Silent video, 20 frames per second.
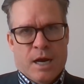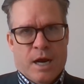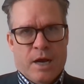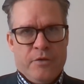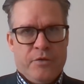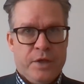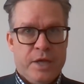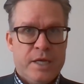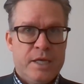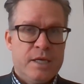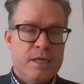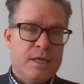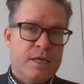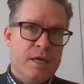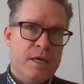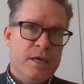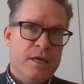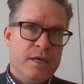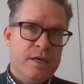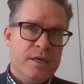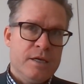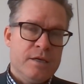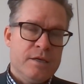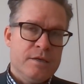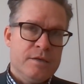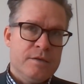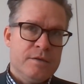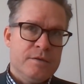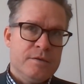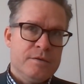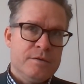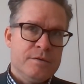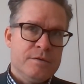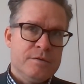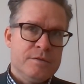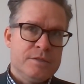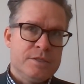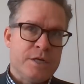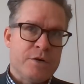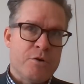I think
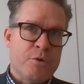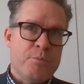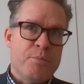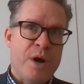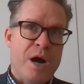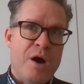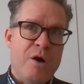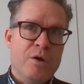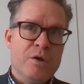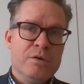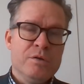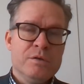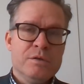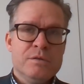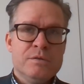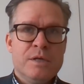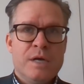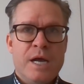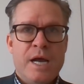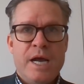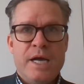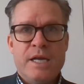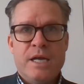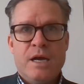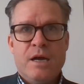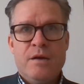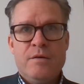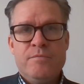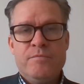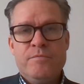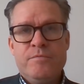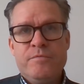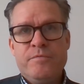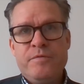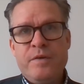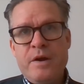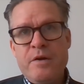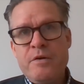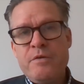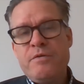Jerome Powell had a
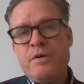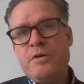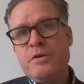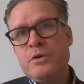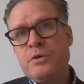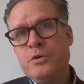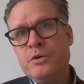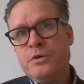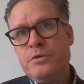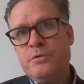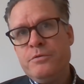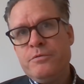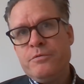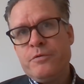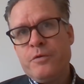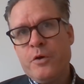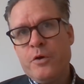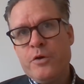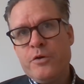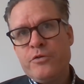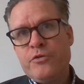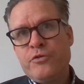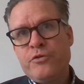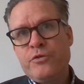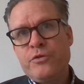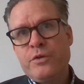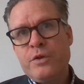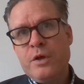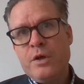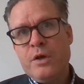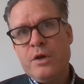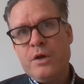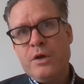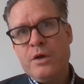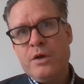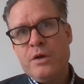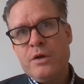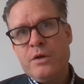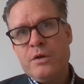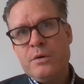very good first
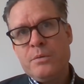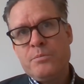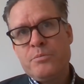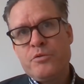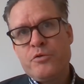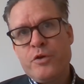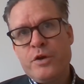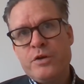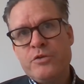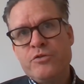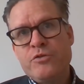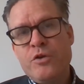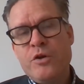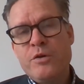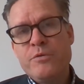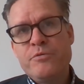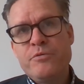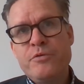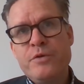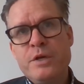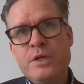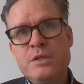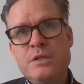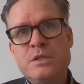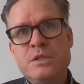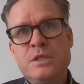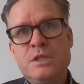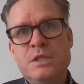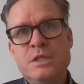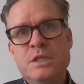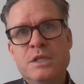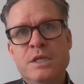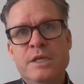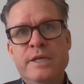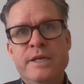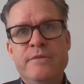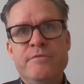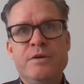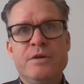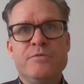press conference. He
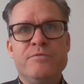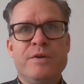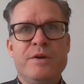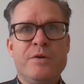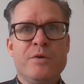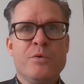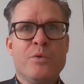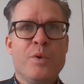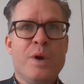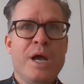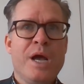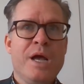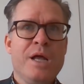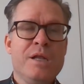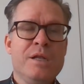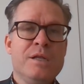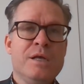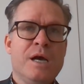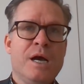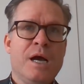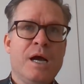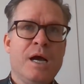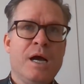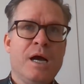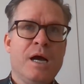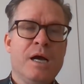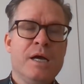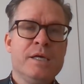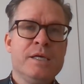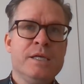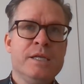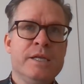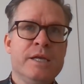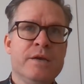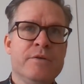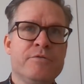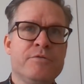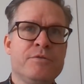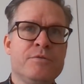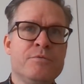delivered very well. He
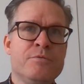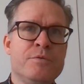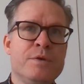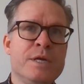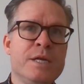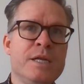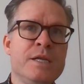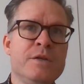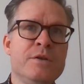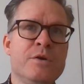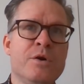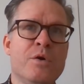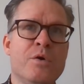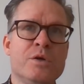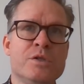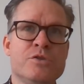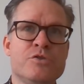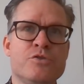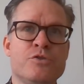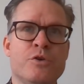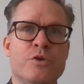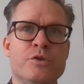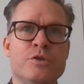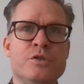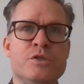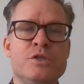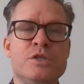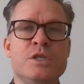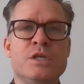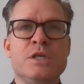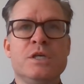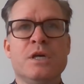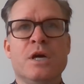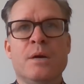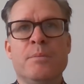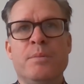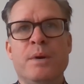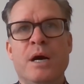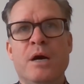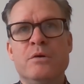left really no uncertainty
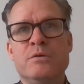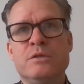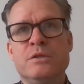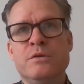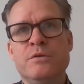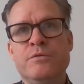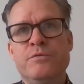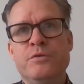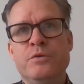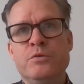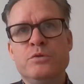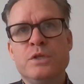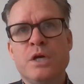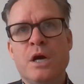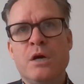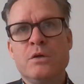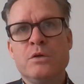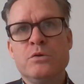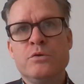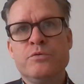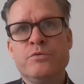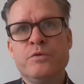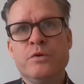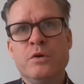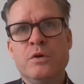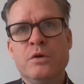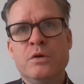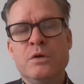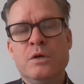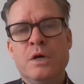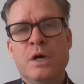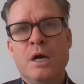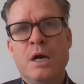about the future outlook for